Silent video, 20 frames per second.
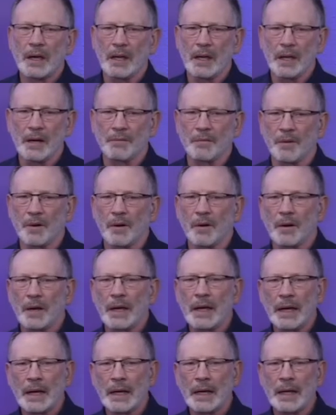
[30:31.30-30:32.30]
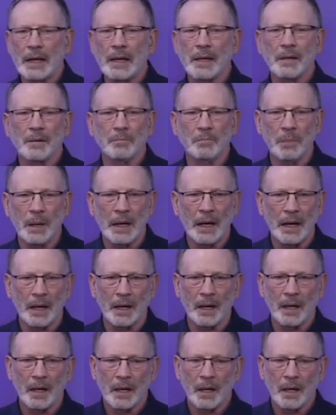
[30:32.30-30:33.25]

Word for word: ever. Amen.